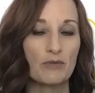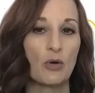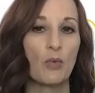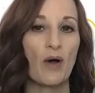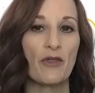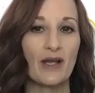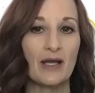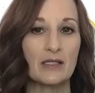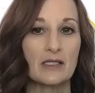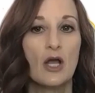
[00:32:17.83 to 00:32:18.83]
So whether
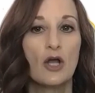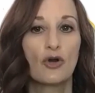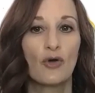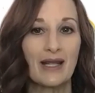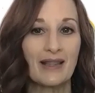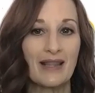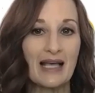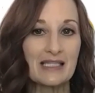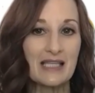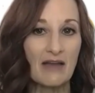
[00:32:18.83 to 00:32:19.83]
it's creating
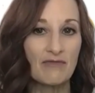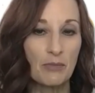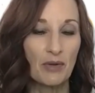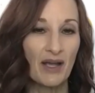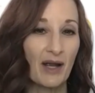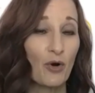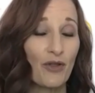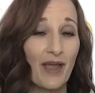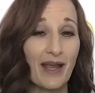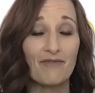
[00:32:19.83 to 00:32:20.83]
that safety plan where
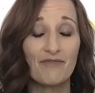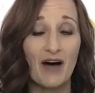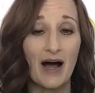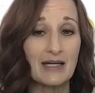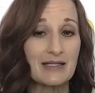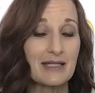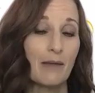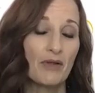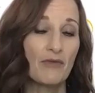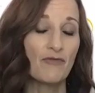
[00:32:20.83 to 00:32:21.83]
they can find a
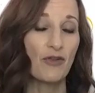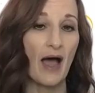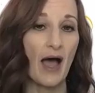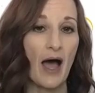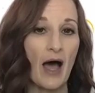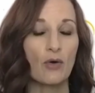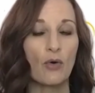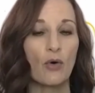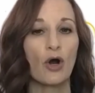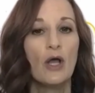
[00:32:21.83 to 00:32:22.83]
template for that
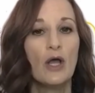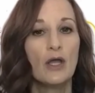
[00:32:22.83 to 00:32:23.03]
or,